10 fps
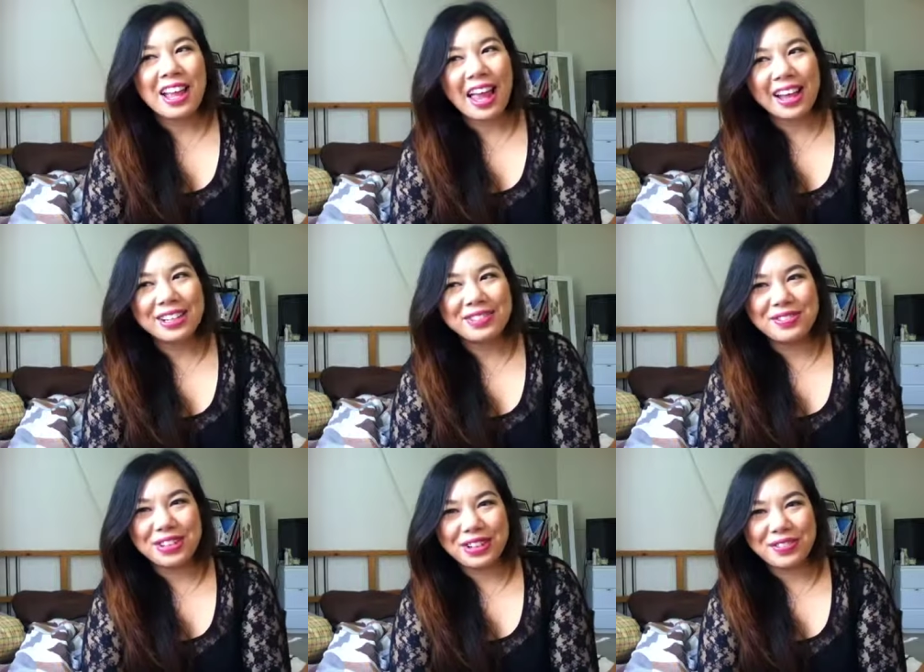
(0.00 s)
yeah, he's
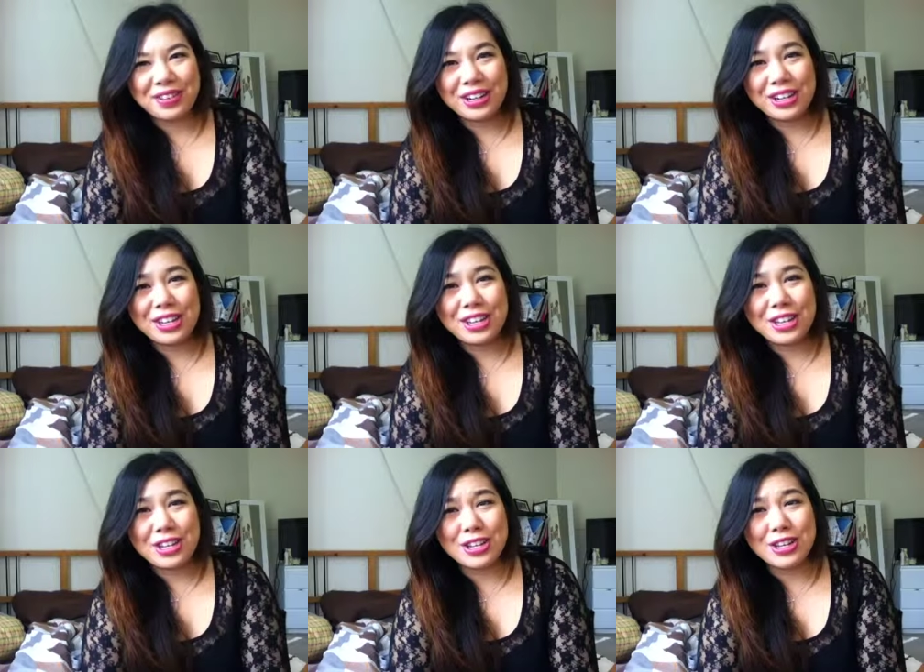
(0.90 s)
really, really
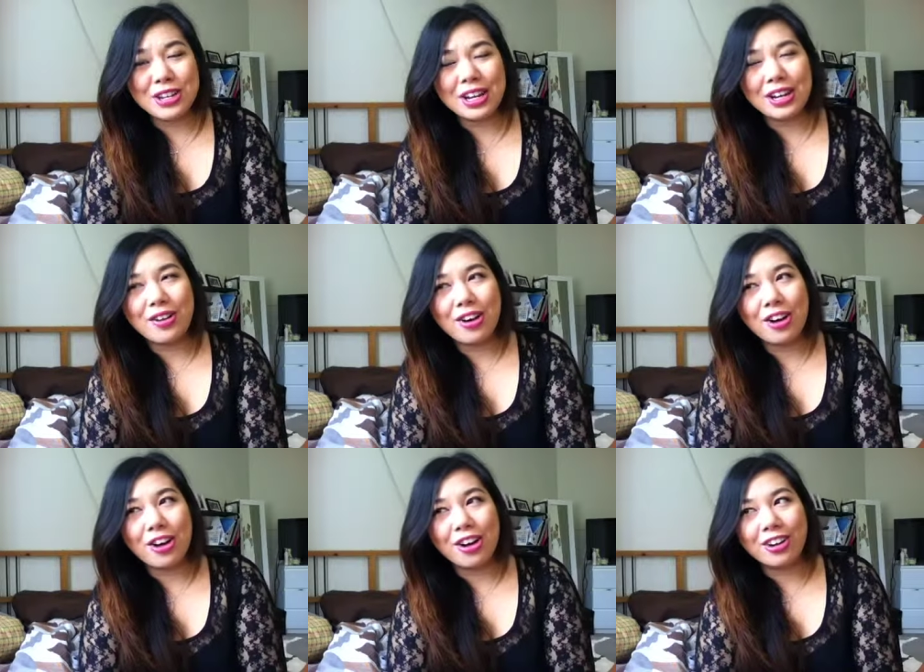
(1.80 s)
cute and
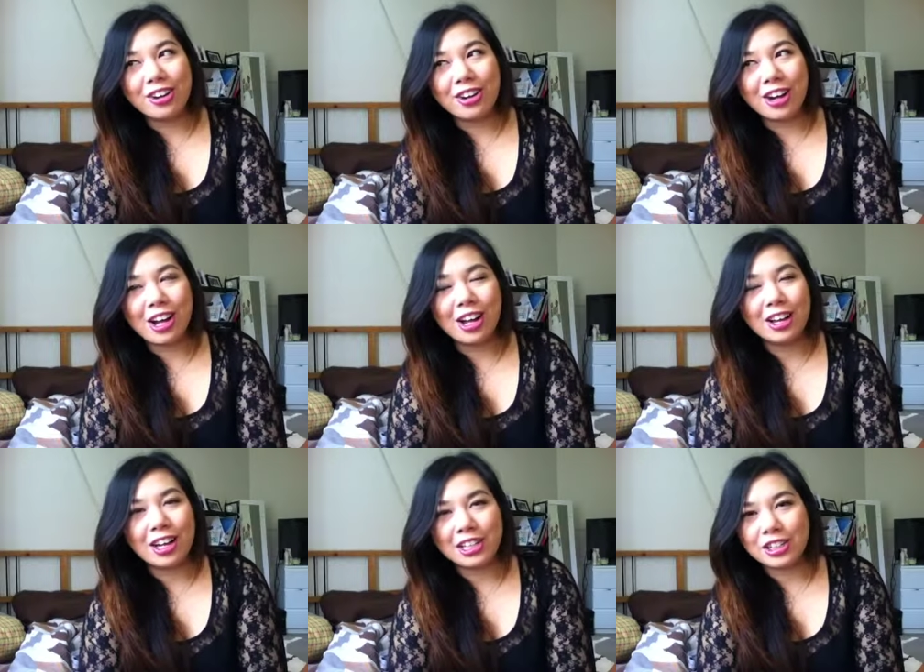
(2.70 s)
hot. Oh, I
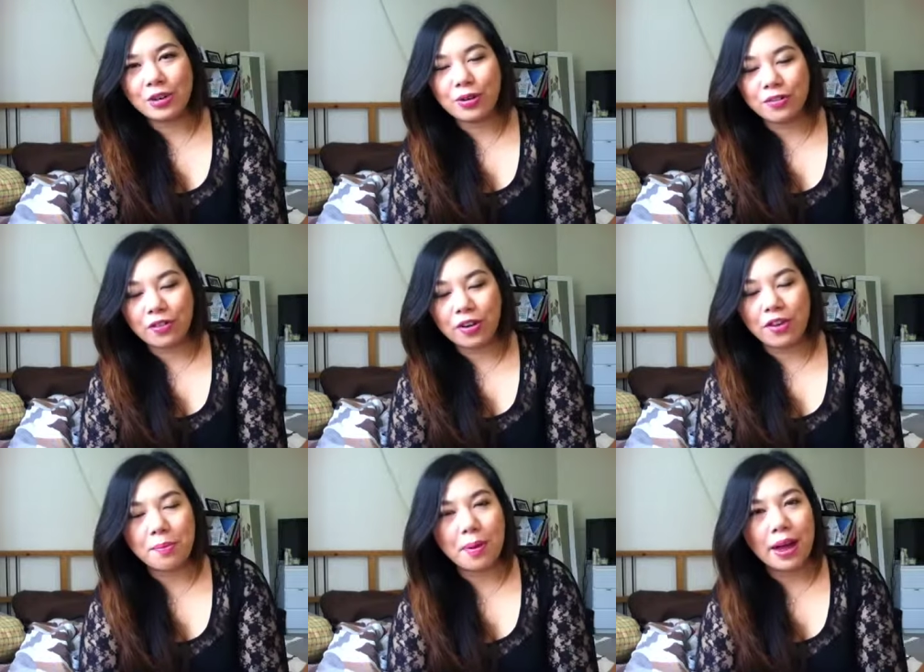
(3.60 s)
can't, I can go on forever.